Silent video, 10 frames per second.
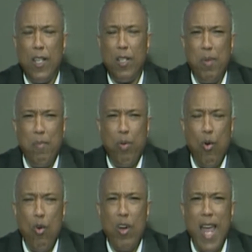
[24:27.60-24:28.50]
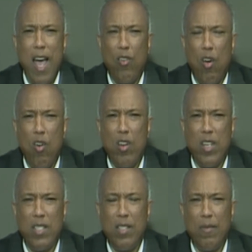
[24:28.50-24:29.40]
to be poured out on
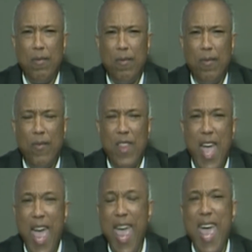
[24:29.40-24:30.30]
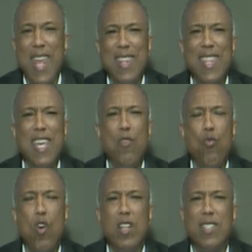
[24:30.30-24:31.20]
us. And
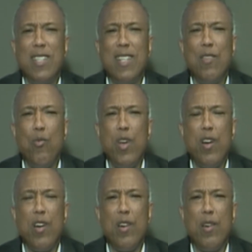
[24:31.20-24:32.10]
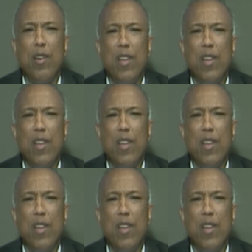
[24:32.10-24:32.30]
then once we're